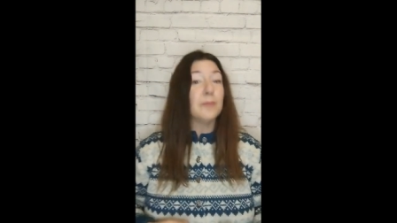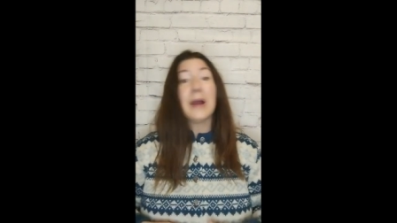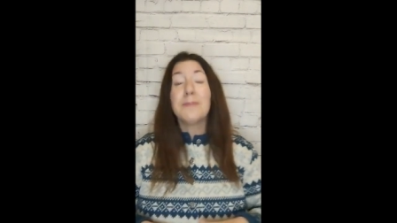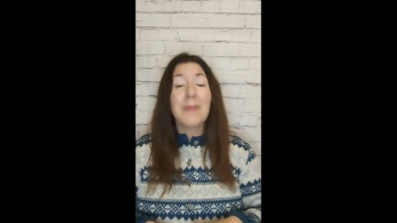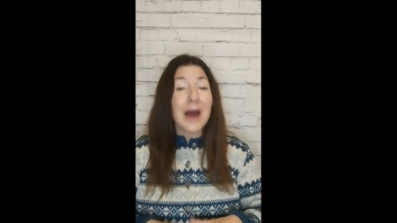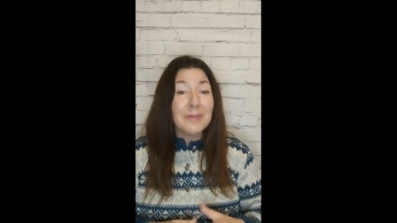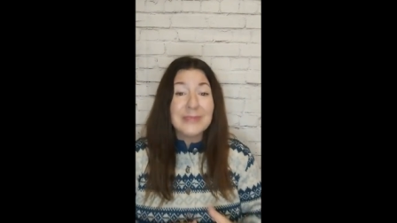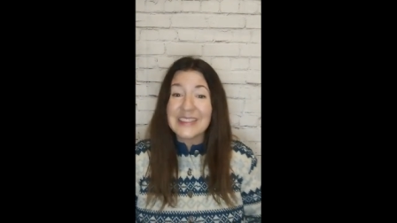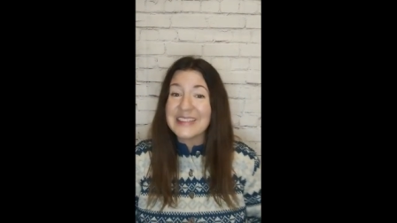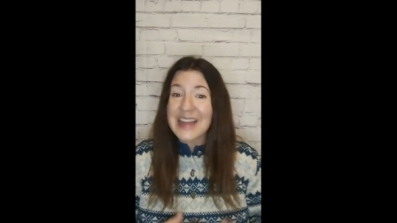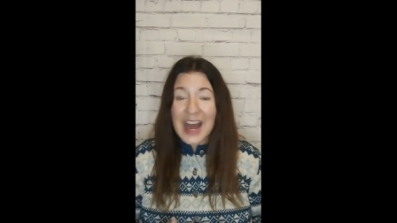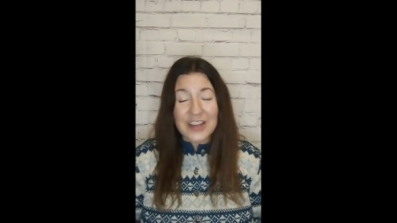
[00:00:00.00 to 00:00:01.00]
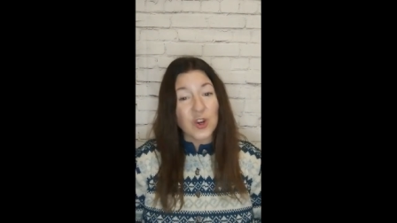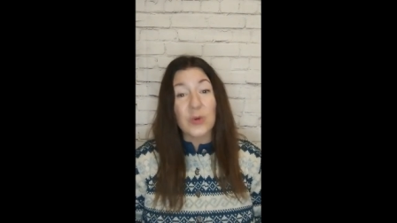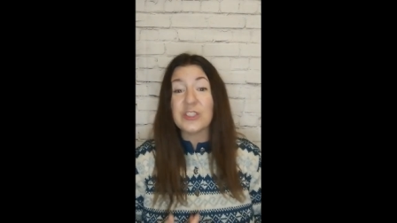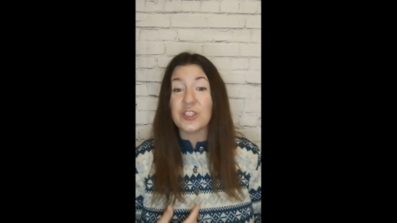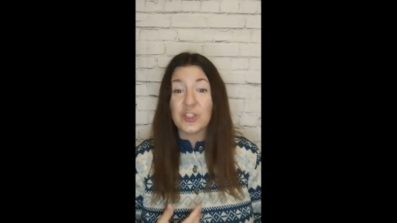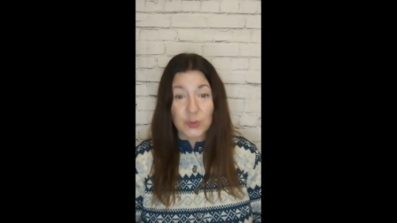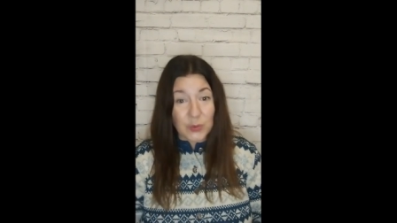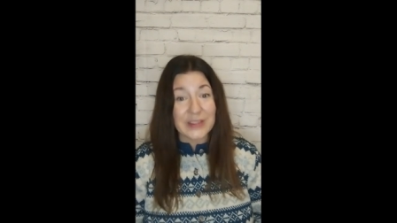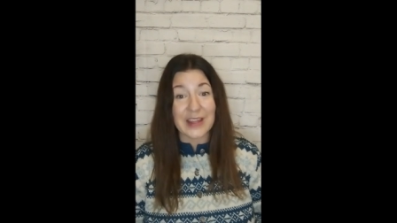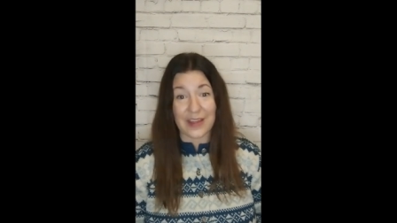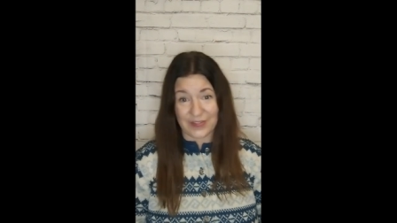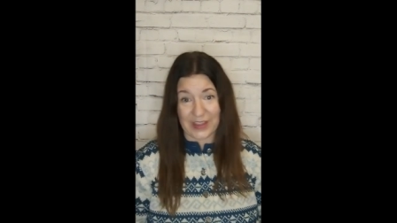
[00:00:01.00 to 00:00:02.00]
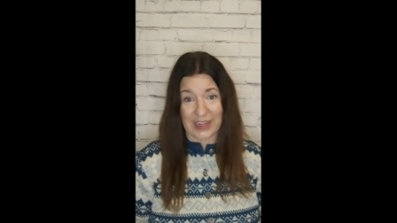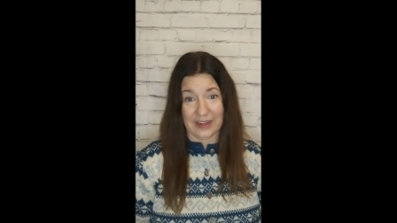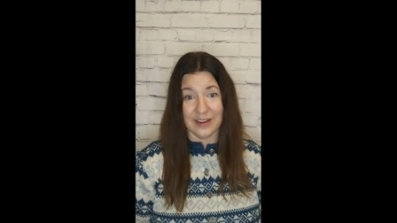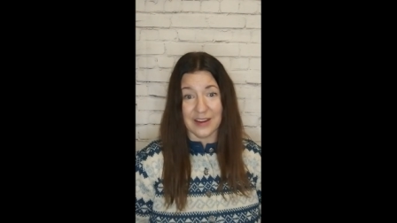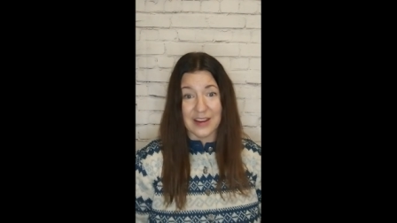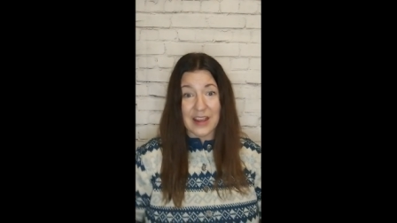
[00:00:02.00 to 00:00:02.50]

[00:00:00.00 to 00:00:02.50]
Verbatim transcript: My mom did not know what to do with that thing.